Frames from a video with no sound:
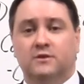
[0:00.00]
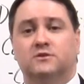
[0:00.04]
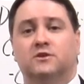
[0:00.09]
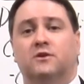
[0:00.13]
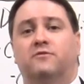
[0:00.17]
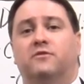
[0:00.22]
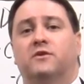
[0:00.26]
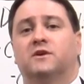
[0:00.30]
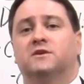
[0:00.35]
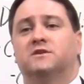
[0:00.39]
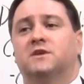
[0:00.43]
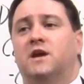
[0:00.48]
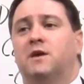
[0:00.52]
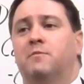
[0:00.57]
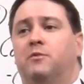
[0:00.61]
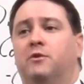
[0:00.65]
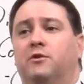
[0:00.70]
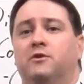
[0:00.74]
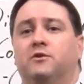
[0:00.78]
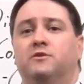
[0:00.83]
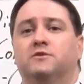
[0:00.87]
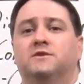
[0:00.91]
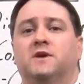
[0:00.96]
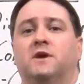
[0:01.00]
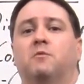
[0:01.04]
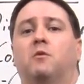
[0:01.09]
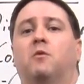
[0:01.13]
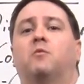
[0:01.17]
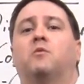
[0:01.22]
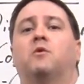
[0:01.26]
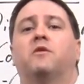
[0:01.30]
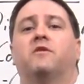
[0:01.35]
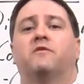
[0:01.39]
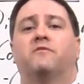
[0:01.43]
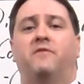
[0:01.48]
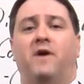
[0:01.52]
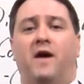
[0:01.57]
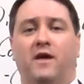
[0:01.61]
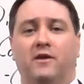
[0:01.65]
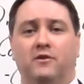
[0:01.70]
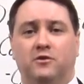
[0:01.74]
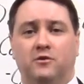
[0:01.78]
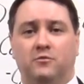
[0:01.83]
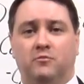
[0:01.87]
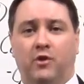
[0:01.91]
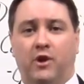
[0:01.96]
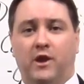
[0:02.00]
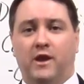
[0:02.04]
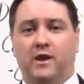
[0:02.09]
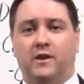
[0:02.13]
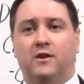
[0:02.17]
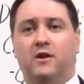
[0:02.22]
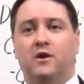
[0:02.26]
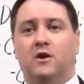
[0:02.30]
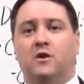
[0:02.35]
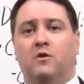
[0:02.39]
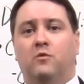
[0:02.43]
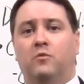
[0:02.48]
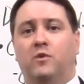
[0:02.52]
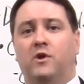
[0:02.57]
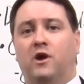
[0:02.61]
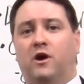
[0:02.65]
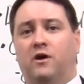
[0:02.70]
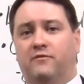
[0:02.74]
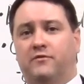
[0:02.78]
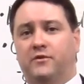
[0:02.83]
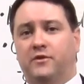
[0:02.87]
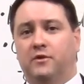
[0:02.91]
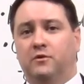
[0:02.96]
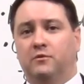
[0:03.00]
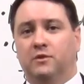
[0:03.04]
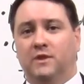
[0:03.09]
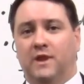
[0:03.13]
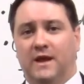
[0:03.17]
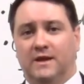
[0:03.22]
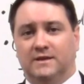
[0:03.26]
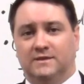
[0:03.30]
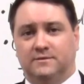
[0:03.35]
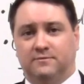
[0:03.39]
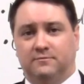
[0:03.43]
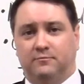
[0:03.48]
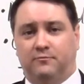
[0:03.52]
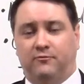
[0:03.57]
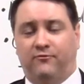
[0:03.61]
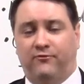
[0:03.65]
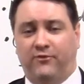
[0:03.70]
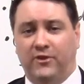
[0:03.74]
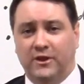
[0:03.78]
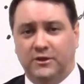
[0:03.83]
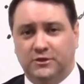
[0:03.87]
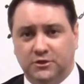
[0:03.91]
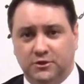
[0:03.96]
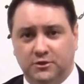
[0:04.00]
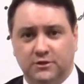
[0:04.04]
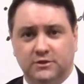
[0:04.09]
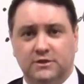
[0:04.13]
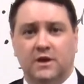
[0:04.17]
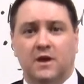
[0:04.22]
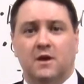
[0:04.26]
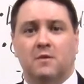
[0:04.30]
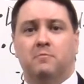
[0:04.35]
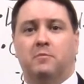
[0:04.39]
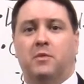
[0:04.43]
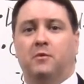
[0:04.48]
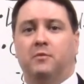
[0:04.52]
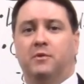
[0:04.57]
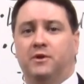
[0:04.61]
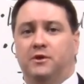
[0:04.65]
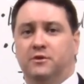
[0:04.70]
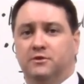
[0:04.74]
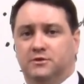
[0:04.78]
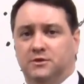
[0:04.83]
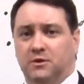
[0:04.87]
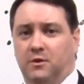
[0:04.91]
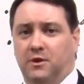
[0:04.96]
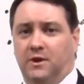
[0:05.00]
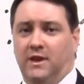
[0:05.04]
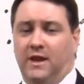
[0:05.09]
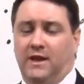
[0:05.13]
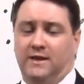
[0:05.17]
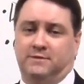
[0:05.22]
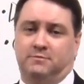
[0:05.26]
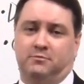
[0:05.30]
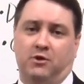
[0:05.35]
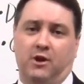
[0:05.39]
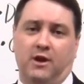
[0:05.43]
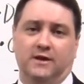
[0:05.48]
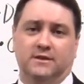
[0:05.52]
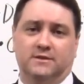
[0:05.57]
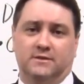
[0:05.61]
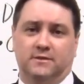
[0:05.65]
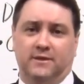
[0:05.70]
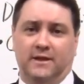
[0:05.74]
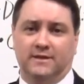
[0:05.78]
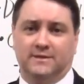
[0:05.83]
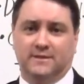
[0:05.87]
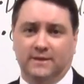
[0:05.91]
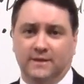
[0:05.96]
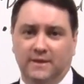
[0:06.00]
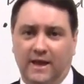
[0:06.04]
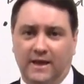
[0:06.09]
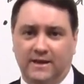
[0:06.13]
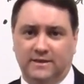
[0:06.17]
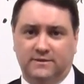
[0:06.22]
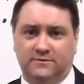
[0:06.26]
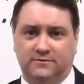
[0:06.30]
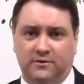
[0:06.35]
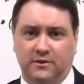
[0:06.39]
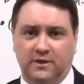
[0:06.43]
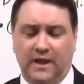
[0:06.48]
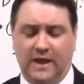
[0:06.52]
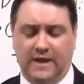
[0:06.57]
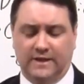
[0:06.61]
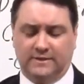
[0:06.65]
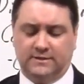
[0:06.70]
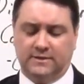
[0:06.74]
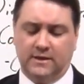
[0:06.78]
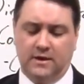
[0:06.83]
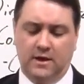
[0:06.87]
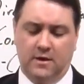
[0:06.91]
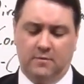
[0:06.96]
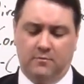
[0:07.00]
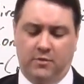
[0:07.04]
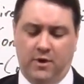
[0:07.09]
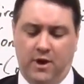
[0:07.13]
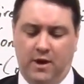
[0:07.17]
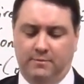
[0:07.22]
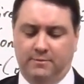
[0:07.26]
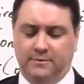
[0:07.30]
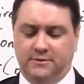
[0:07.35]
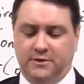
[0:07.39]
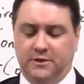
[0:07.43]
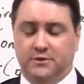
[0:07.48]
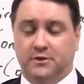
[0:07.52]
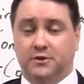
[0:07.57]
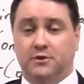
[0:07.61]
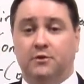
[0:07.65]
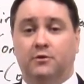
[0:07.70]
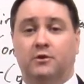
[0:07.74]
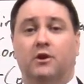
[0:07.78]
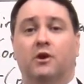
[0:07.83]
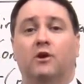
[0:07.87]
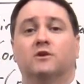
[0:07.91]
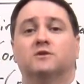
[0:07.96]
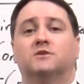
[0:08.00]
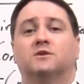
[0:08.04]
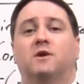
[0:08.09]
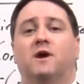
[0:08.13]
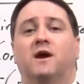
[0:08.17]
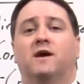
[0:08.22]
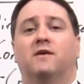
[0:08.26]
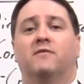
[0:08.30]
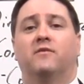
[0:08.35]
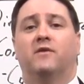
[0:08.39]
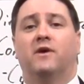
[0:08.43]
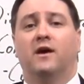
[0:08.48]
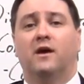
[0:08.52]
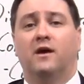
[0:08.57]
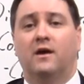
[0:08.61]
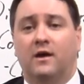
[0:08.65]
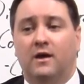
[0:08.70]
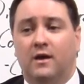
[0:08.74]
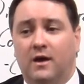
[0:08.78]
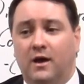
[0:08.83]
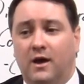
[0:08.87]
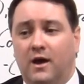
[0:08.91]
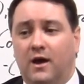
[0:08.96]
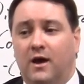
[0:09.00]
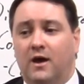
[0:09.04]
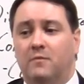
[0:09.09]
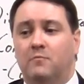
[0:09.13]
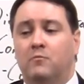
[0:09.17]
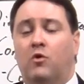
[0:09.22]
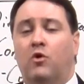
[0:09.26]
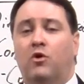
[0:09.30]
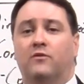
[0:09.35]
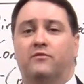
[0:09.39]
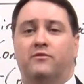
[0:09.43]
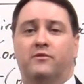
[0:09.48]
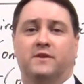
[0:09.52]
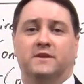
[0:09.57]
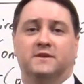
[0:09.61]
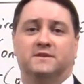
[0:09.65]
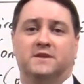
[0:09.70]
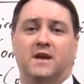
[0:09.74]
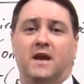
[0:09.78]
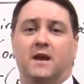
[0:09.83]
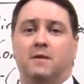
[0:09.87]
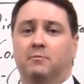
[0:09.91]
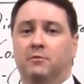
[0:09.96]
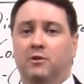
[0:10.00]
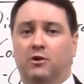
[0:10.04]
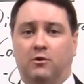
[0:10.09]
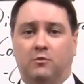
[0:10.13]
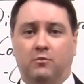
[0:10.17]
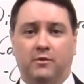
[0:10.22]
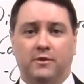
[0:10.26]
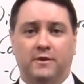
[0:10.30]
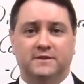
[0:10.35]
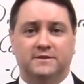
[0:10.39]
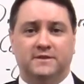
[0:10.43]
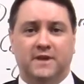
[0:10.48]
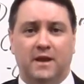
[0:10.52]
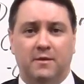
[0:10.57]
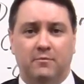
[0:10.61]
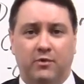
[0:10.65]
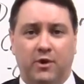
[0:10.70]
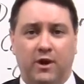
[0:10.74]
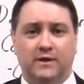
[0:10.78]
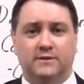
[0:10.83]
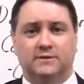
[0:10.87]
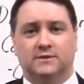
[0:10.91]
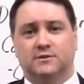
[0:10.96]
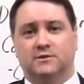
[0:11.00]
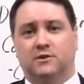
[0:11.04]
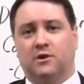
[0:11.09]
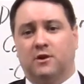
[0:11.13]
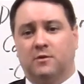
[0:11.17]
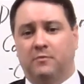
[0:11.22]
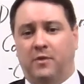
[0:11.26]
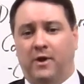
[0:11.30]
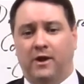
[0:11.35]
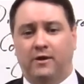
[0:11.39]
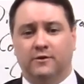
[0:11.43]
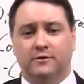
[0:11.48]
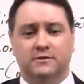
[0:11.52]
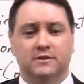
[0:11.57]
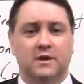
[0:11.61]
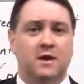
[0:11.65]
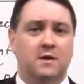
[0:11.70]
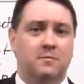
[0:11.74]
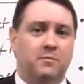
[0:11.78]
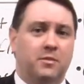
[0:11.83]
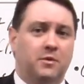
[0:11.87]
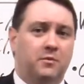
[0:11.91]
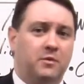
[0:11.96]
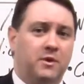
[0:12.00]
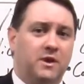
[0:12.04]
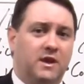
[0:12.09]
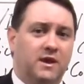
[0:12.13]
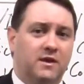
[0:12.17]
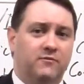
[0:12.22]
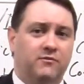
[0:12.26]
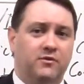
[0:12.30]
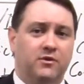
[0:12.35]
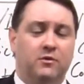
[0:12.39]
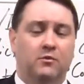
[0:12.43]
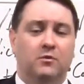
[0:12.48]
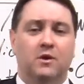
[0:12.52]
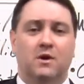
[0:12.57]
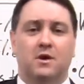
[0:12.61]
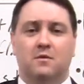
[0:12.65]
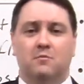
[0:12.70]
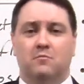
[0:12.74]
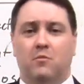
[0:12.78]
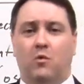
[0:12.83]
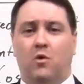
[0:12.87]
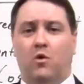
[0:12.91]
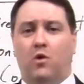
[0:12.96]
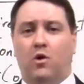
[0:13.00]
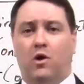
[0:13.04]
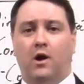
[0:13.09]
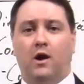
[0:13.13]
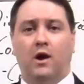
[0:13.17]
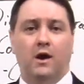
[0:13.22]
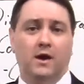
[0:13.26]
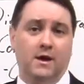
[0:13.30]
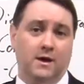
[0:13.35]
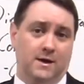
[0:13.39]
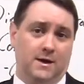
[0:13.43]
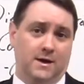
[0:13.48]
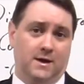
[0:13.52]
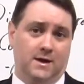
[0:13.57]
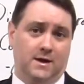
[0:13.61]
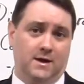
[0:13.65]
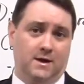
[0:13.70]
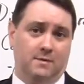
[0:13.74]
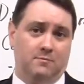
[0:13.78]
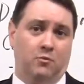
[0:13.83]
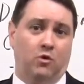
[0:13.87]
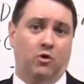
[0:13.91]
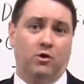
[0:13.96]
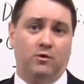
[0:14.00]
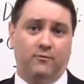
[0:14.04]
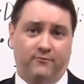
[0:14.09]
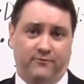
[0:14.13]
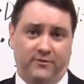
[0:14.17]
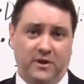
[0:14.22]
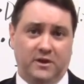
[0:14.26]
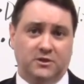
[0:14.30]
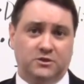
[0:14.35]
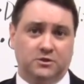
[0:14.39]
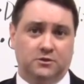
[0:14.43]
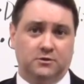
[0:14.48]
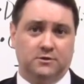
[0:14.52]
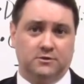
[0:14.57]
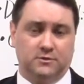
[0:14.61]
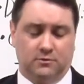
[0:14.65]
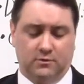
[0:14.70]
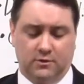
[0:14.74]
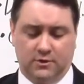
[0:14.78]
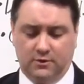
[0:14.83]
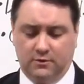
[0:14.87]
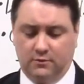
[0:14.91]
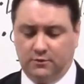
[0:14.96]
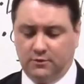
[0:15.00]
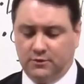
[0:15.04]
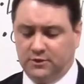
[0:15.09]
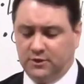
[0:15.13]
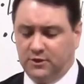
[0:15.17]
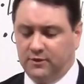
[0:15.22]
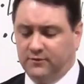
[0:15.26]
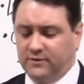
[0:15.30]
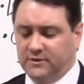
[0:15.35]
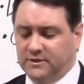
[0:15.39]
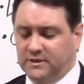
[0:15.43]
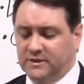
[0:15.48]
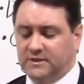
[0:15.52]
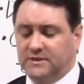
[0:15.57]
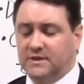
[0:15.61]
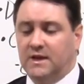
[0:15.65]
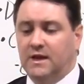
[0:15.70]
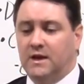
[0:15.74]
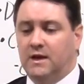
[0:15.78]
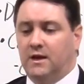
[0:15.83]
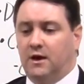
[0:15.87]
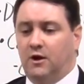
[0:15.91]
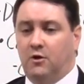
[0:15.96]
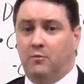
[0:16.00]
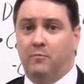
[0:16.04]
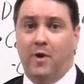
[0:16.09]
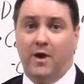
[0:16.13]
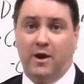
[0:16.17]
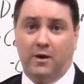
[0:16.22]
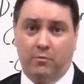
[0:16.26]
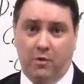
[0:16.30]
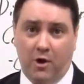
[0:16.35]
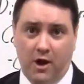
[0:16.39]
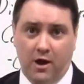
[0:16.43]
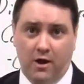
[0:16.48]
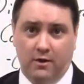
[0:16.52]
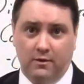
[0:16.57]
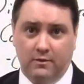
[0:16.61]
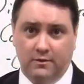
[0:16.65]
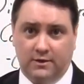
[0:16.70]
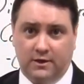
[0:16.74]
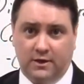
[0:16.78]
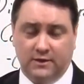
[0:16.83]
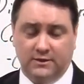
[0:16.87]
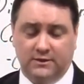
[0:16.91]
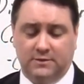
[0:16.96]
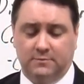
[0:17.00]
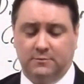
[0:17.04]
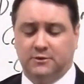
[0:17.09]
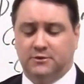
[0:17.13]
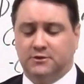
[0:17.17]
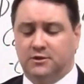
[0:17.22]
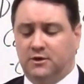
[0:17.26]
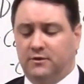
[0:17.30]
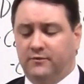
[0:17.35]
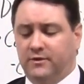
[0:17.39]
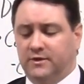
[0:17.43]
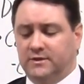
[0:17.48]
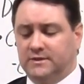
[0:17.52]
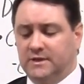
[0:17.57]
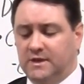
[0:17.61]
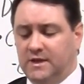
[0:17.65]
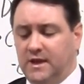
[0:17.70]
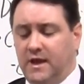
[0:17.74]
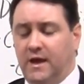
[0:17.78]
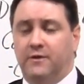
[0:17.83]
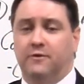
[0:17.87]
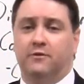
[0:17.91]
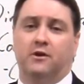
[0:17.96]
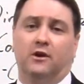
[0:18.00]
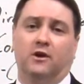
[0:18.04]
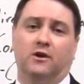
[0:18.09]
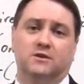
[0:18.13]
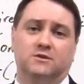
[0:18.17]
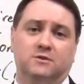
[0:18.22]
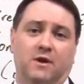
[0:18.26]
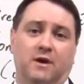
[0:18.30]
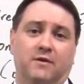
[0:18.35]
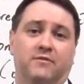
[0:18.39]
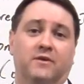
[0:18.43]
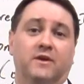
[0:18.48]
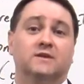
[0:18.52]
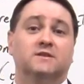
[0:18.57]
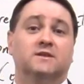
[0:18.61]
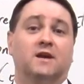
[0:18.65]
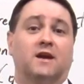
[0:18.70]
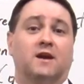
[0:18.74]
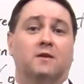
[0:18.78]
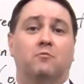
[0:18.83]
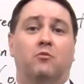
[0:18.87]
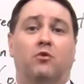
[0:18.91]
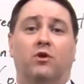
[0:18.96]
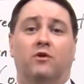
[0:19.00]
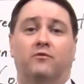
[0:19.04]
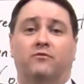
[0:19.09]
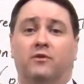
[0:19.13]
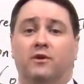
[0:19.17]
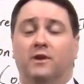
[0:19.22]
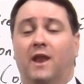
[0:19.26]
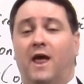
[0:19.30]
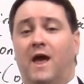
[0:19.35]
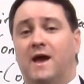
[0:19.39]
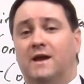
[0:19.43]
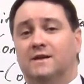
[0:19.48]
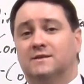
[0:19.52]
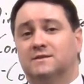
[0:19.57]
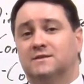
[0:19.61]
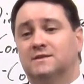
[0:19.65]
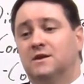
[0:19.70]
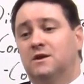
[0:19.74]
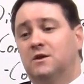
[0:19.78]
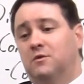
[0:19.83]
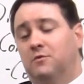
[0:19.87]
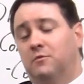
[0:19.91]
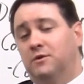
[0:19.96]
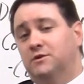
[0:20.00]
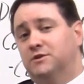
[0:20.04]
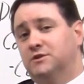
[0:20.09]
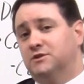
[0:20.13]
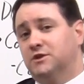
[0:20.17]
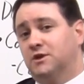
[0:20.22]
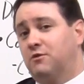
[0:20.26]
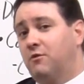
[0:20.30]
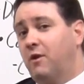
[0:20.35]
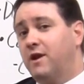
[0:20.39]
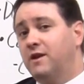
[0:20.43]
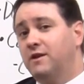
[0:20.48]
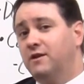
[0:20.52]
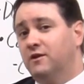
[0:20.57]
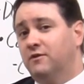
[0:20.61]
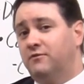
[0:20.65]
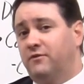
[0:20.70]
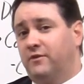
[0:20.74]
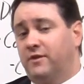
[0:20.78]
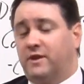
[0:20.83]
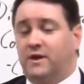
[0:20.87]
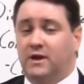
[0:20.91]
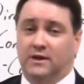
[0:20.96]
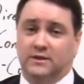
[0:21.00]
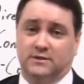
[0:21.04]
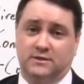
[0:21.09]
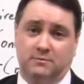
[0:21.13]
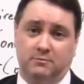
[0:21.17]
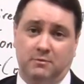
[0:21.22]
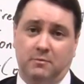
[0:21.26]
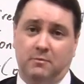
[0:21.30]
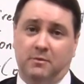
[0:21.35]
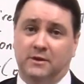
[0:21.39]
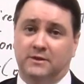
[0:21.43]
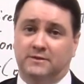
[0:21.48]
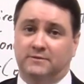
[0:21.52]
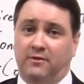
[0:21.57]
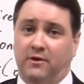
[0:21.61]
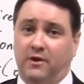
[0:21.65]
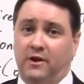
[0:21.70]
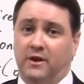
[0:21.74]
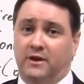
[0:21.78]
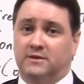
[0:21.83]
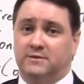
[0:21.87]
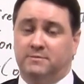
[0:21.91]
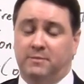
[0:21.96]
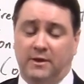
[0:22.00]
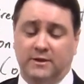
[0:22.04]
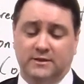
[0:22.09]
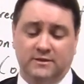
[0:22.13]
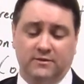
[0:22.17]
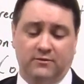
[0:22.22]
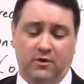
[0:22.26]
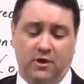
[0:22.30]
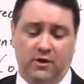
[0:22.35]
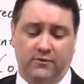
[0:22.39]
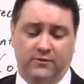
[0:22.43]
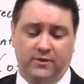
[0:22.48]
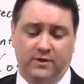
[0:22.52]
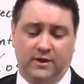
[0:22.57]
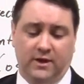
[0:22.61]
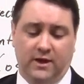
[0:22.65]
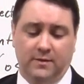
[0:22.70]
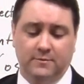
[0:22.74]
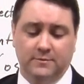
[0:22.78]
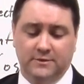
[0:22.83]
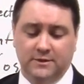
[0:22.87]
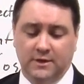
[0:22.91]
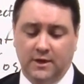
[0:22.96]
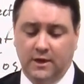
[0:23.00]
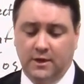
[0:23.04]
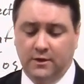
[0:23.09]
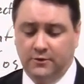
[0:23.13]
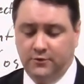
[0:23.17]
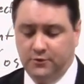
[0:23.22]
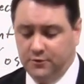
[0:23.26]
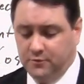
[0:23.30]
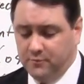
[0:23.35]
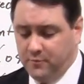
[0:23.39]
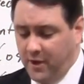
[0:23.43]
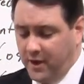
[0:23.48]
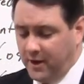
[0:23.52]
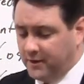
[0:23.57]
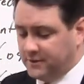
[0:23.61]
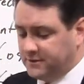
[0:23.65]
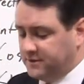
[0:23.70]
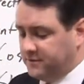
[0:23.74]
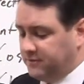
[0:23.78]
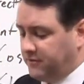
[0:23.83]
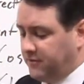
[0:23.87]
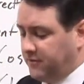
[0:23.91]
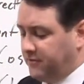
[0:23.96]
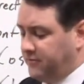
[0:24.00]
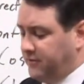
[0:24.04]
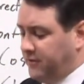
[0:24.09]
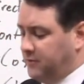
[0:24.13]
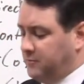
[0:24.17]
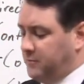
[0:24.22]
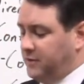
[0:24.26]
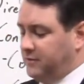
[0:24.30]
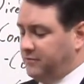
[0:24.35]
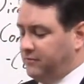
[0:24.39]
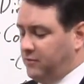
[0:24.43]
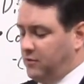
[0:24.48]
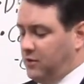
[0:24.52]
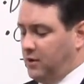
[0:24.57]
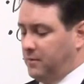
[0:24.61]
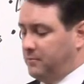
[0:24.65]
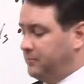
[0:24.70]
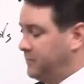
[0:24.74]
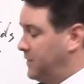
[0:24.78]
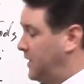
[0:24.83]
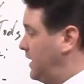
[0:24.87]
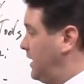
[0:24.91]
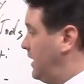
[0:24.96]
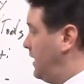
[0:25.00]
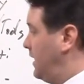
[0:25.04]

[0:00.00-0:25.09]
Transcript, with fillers: So, for example, you say, Well, we're the value brand. We offer you less features, but we do so at less price. So that's a less for less proposition. You can also have uh, uh, more for the same. Look, we're the same price as our competitors, but we give you more uh, more features or, or, services or better uh, customer service. And you can also have things like a more for less, which is a great deal for the customer, but it's very expensive oftentimes to manage the fulfillment for.